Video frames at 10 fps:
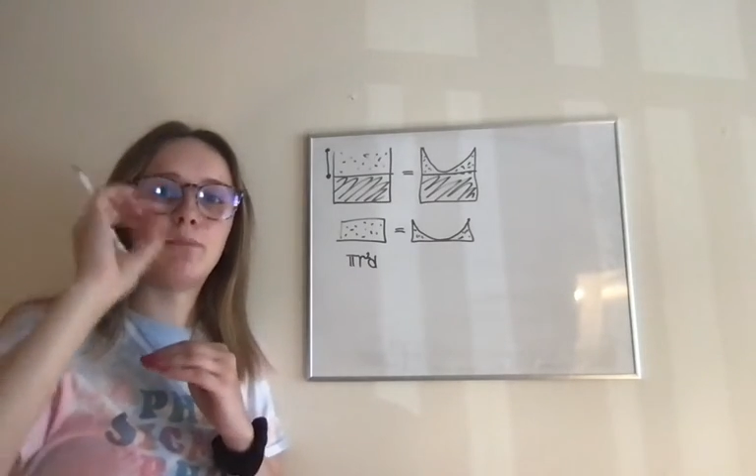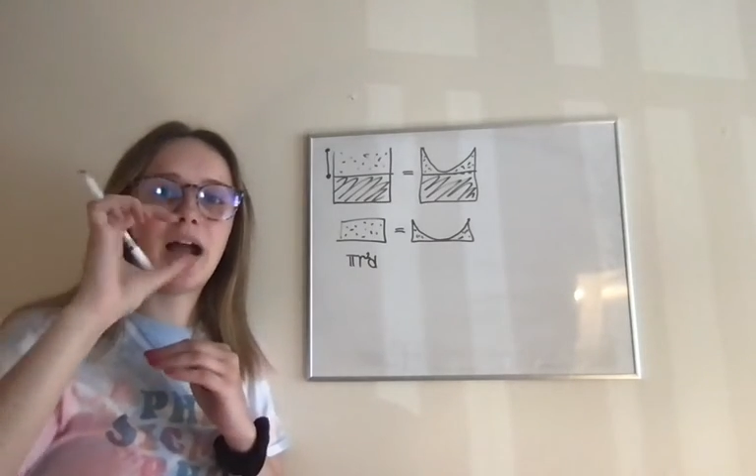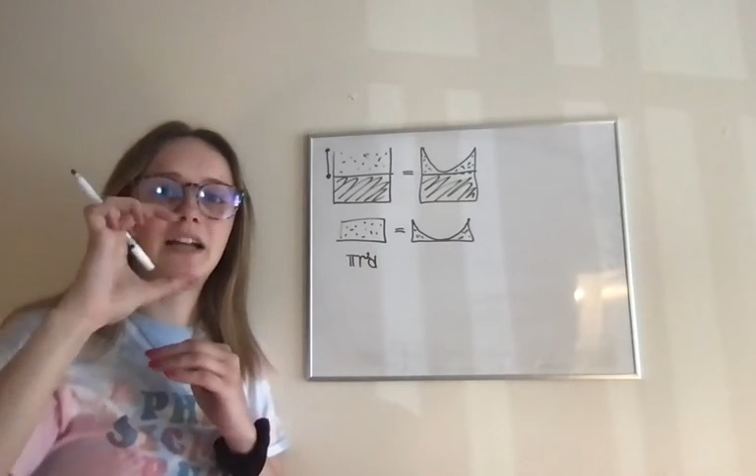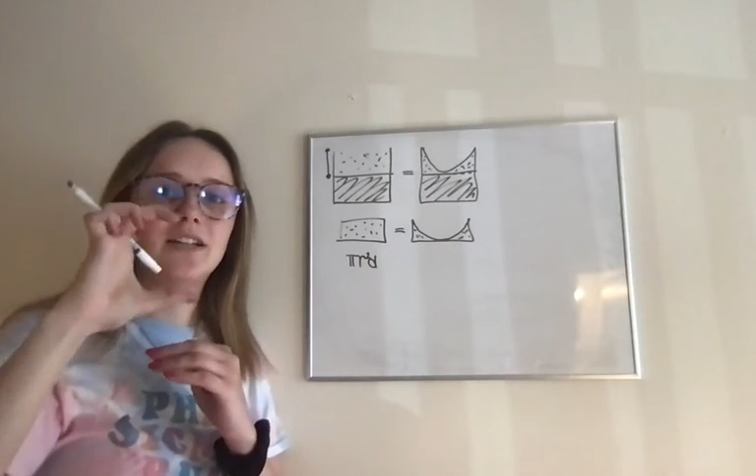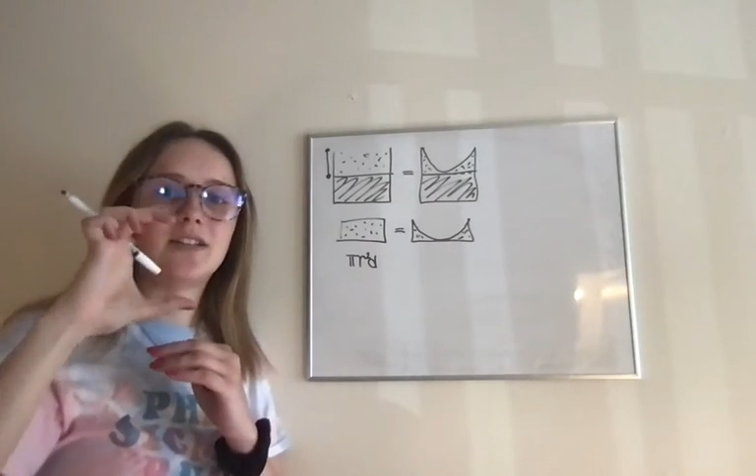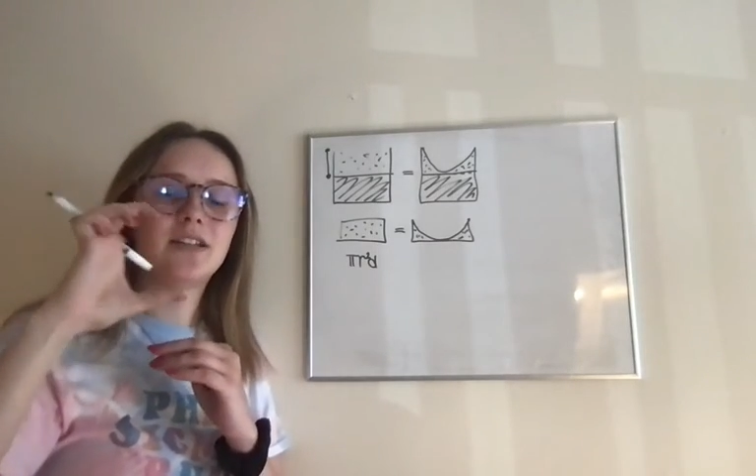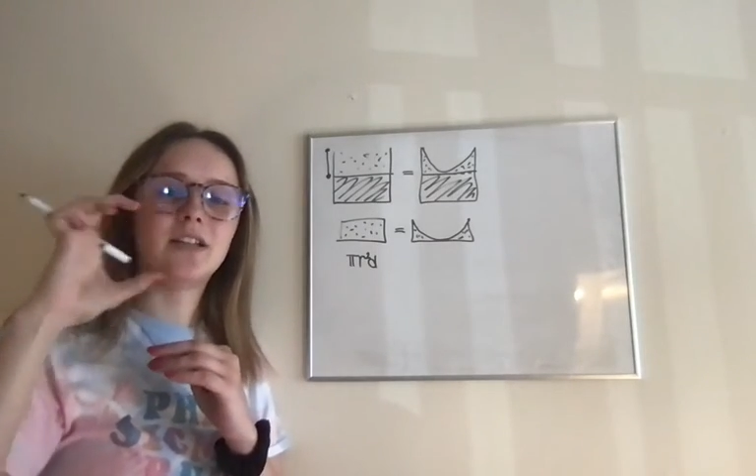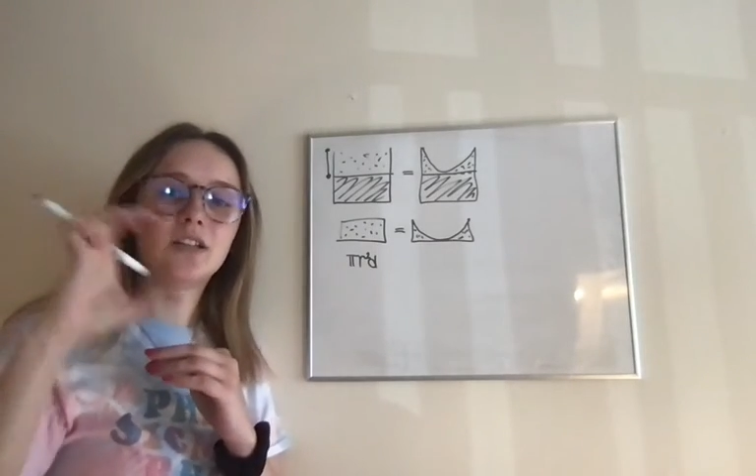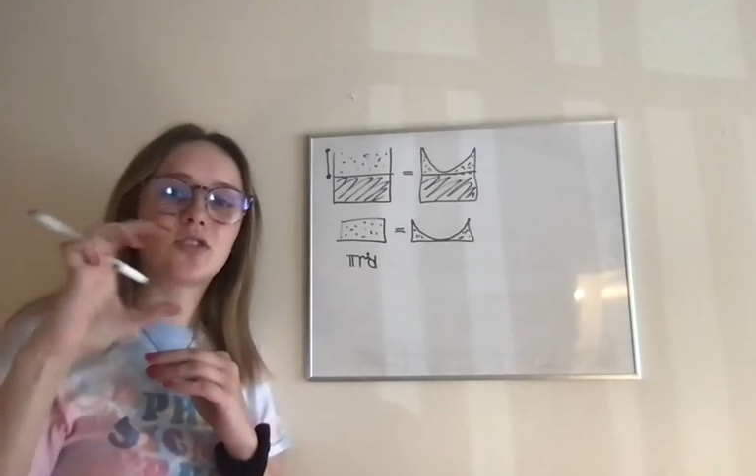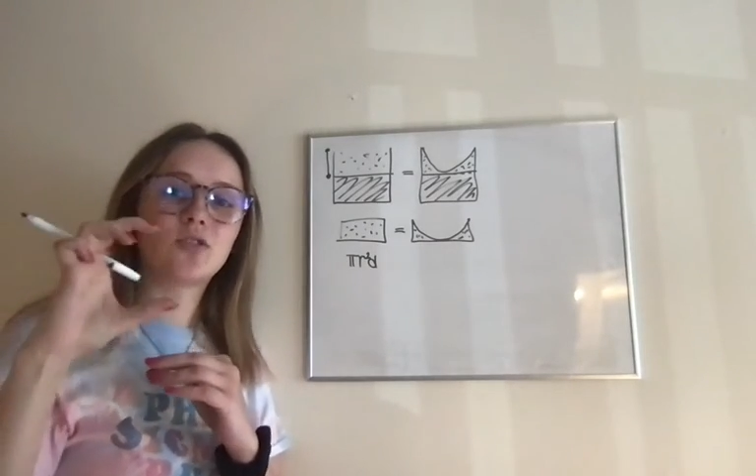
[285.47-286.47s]
minus the
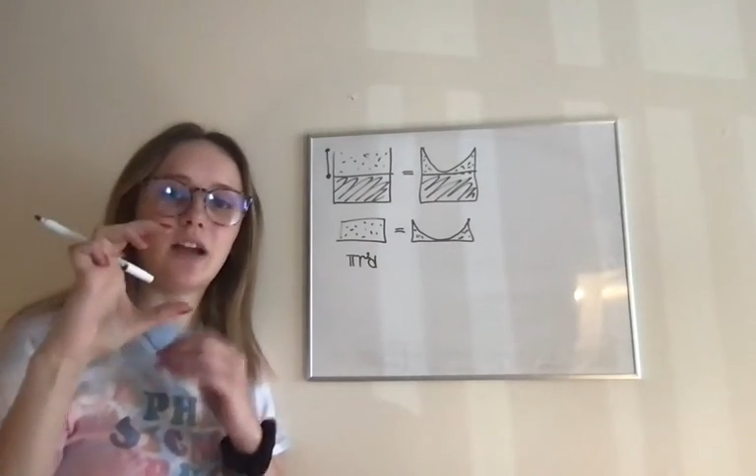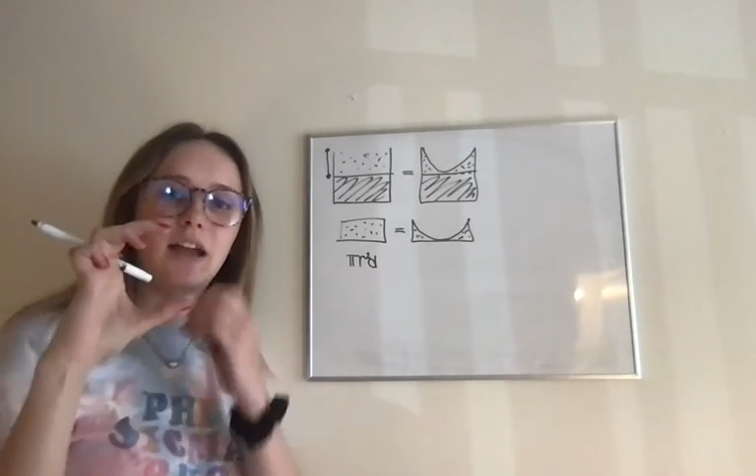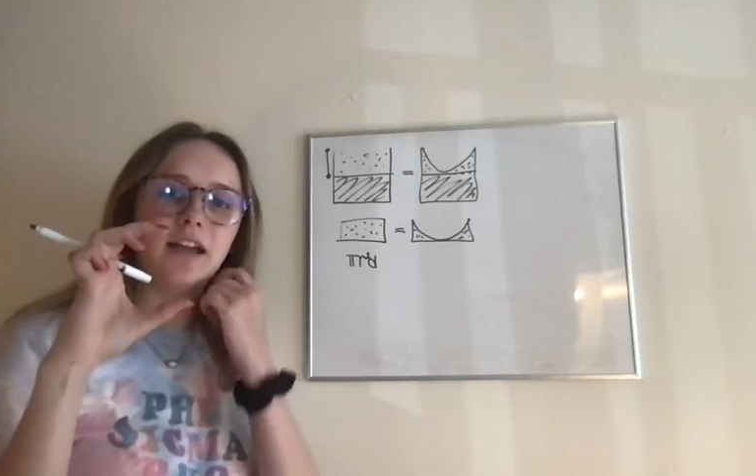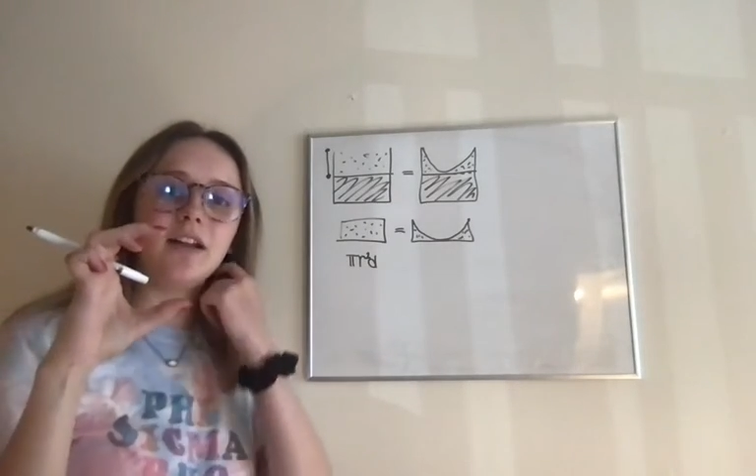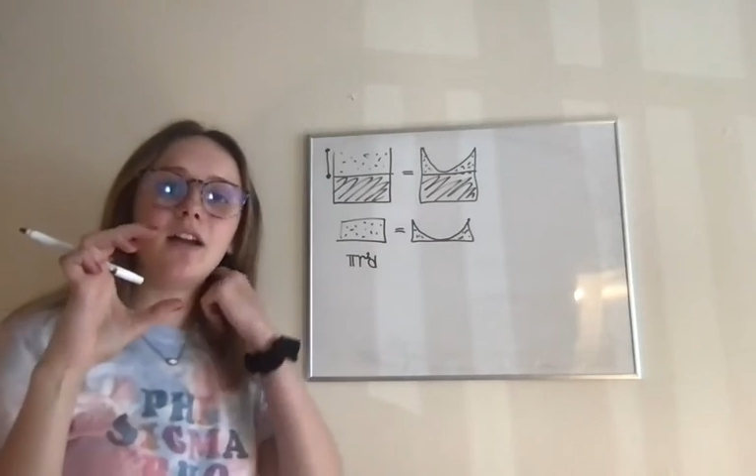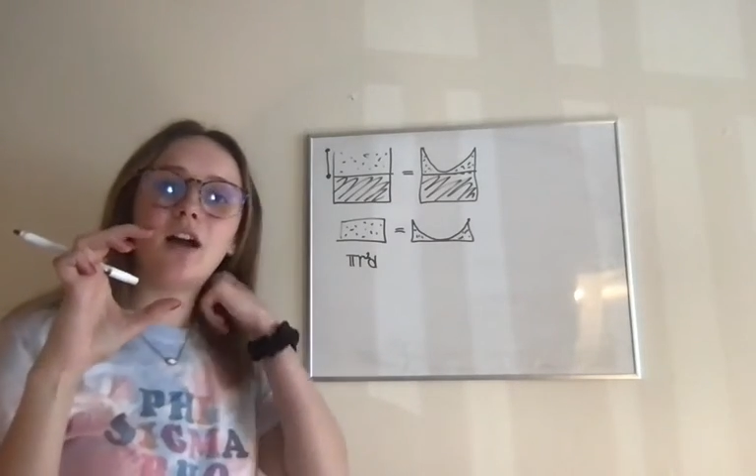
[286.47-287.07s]
initial height